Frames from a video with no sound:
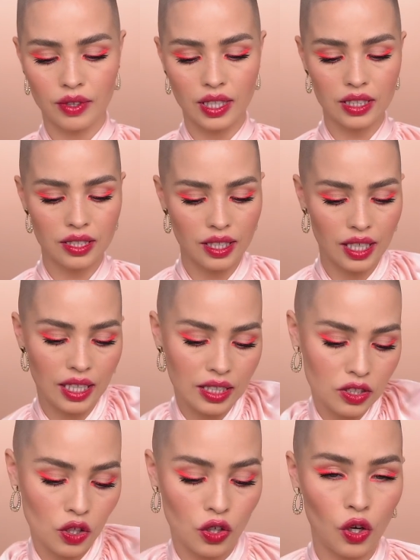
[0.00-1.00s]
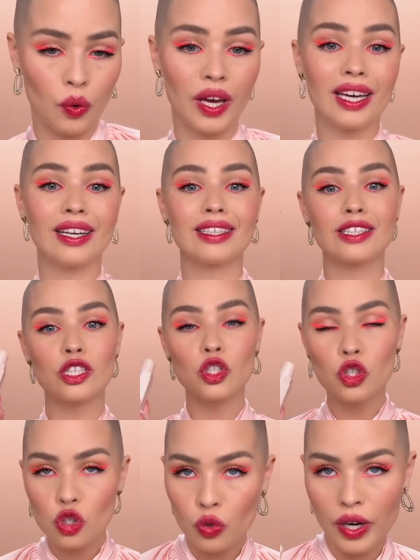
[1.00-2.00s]
This is going
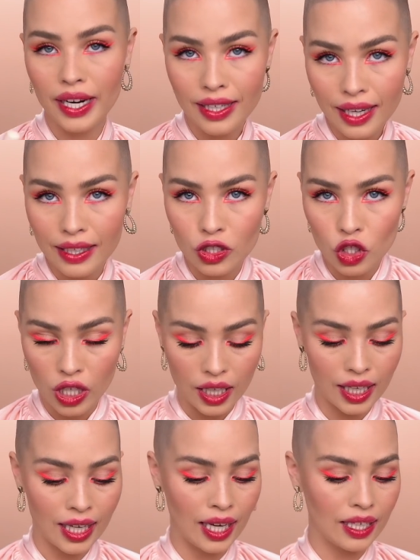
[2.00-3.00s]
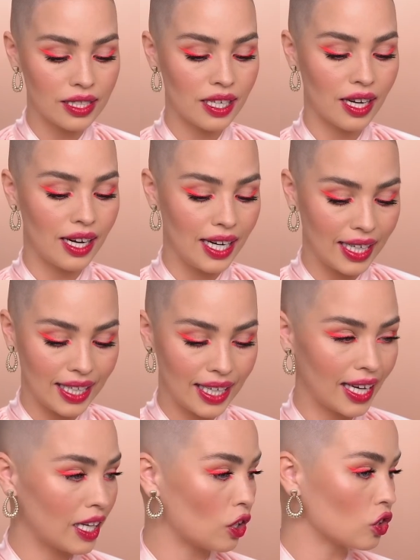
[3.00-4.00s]
straight into the kit. I
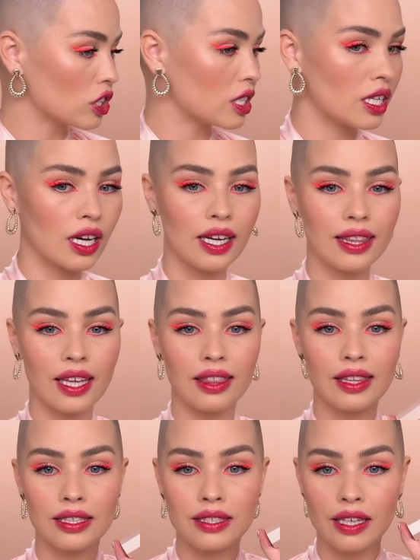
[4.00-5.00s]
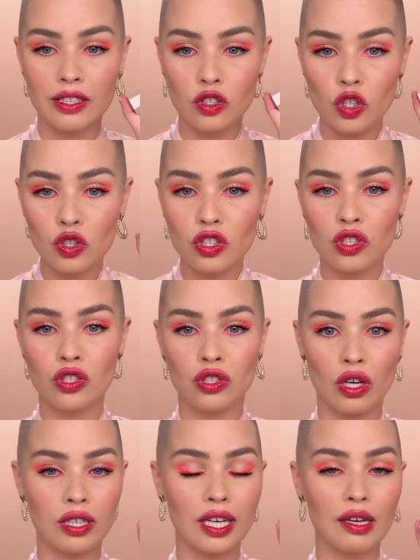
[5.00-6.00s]
cannot deny that this is
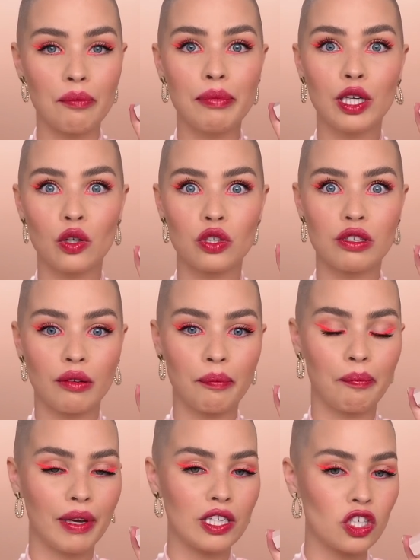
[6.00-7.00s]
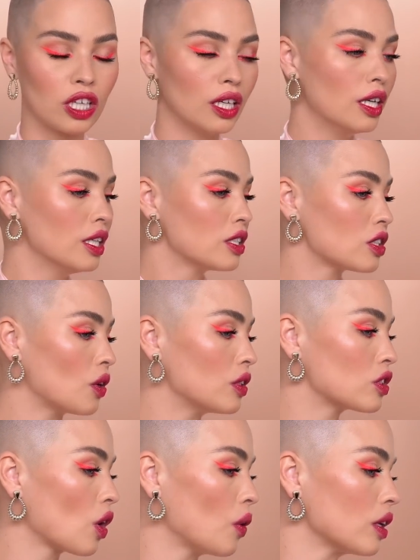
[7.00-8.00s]
stunning beyond measure. So
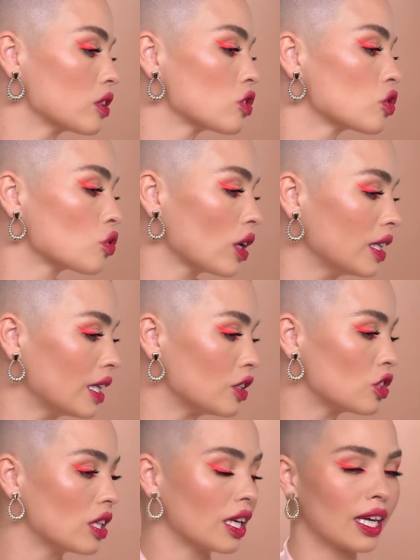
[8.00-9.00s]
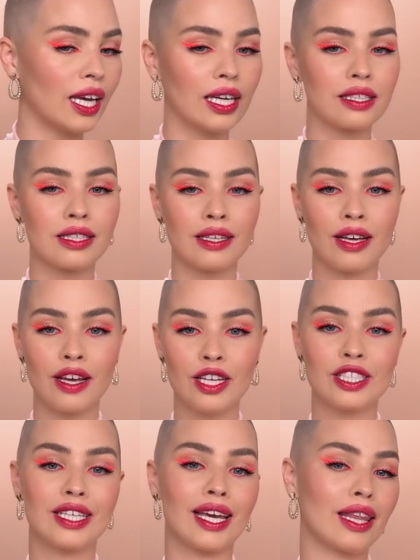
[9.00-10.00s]
it's going straight into the kit
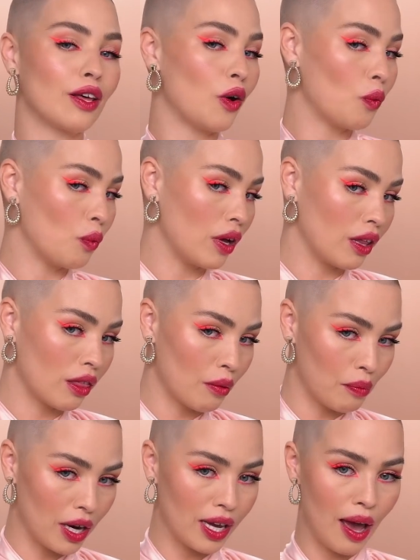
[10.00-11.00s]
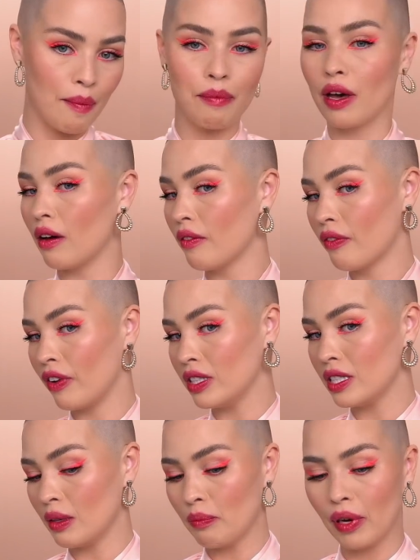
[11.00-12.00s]
together with my Amber
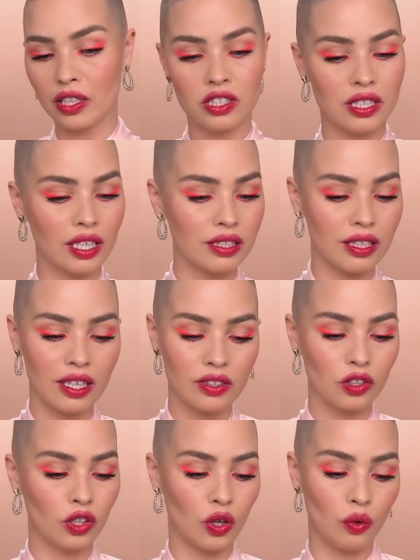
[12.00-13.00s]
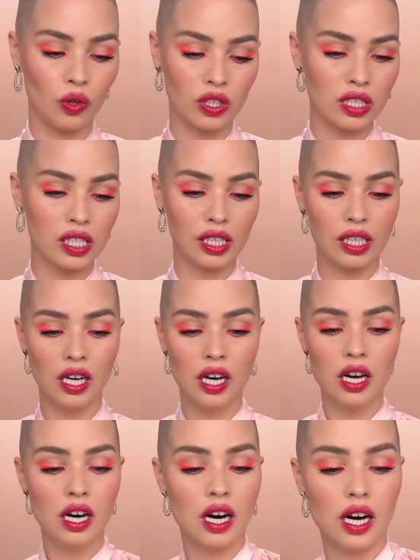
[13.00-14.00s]
Fenty matchsticks. And you know, honestly,
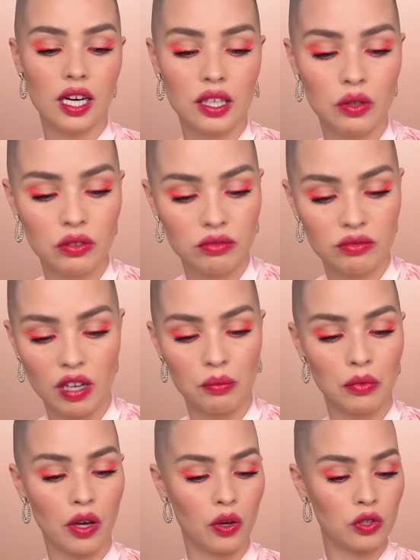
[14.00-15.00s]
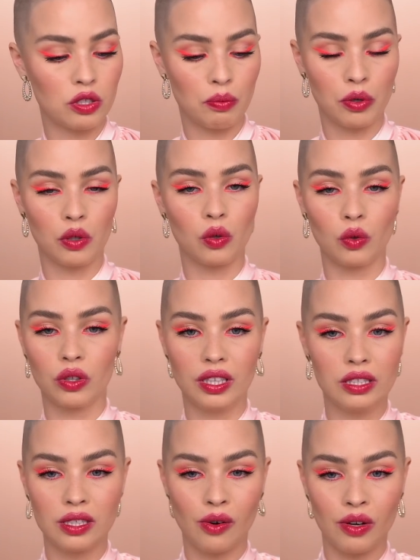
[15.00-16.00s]
I am going to put all
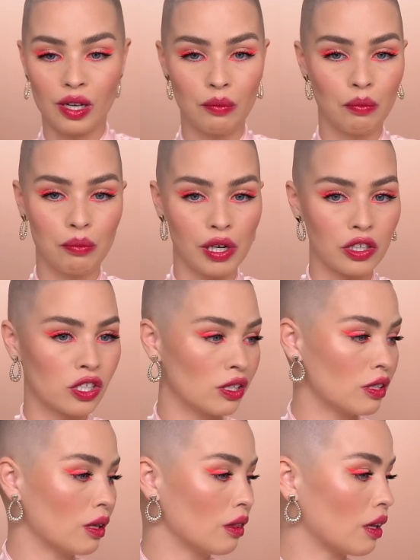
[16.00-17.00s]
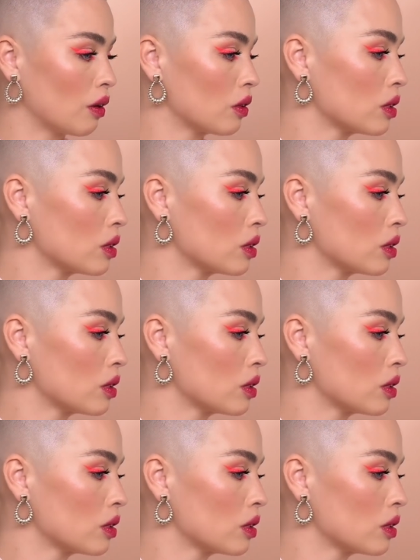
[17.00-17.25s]
these cream blushes in there